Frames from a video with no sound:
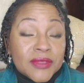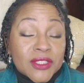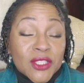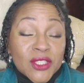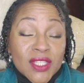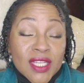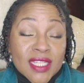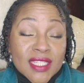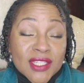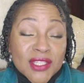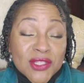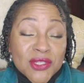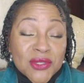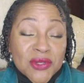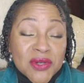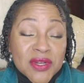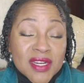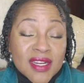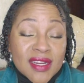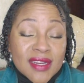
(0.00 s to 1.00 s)
So that's the
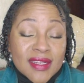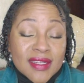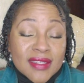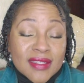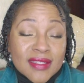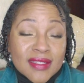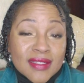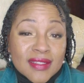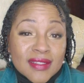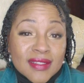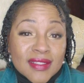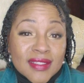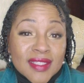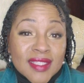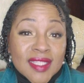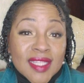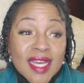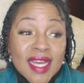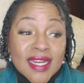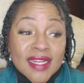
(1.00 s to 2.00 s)
story, guys.
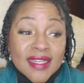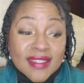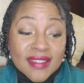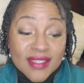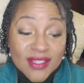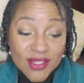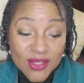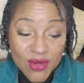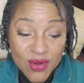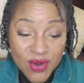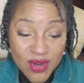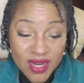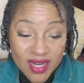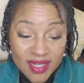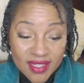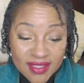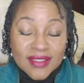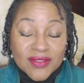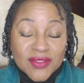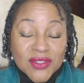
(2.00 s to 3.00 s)
That is the
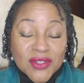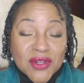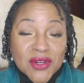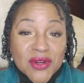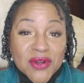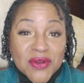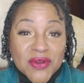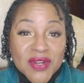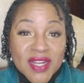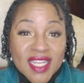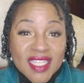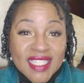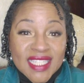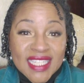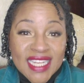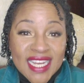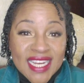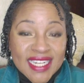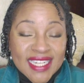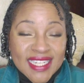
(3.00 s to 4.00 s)
story of a girl who has
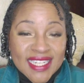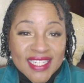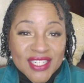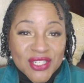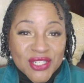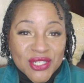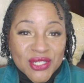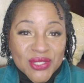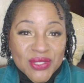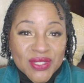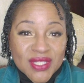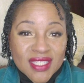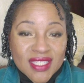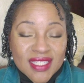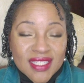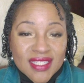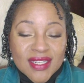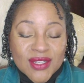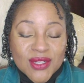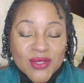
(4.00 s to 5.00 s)
daddy
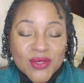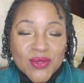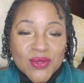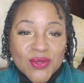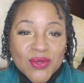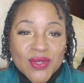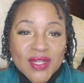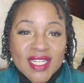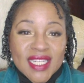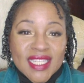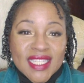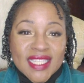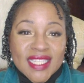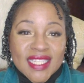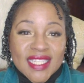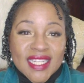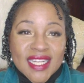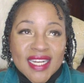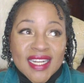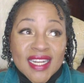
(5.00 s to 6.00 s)
issues, who
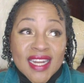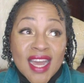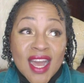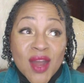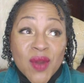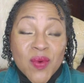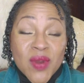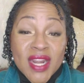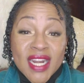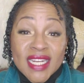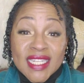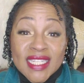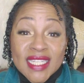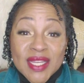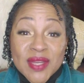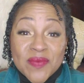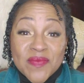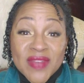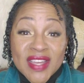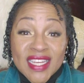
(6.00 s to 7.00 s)
is not ready to
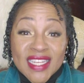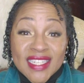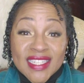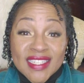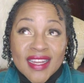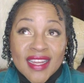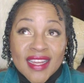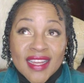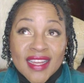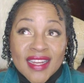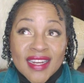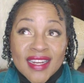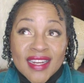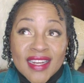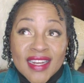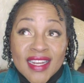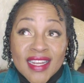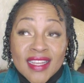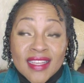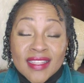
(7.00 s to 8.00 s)
commit
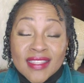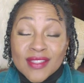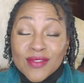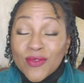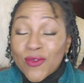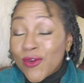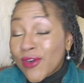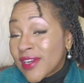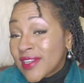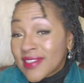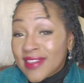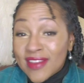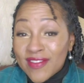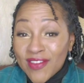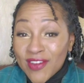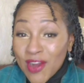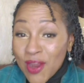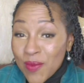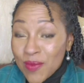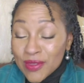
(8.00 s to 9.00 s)
and is
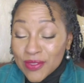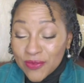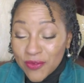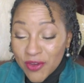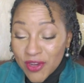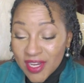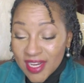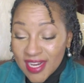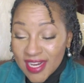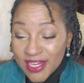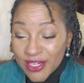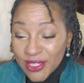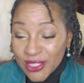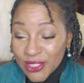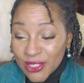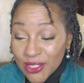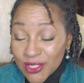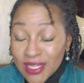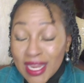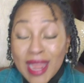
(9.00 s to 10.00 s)
47, almost 48
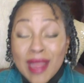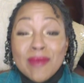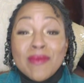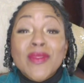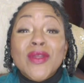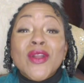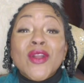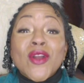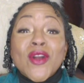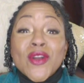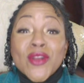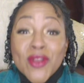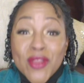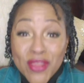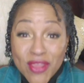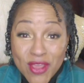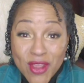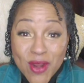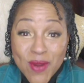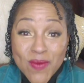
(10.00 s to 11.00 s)
years old. I'm the girl your
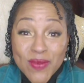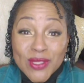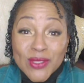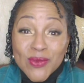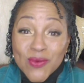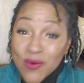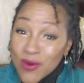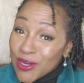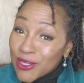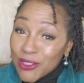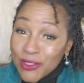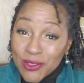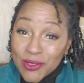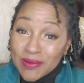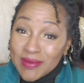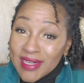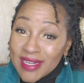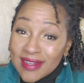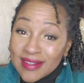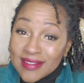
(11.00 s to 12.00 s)
therapist warned you
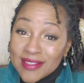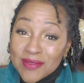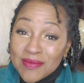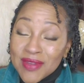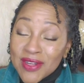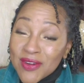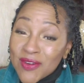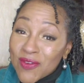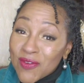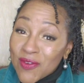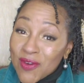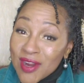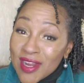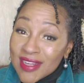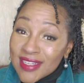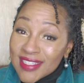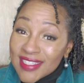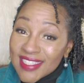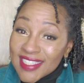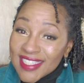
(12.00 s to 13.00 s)
about. You better
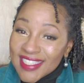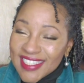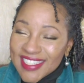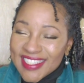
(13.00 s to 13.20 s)
run.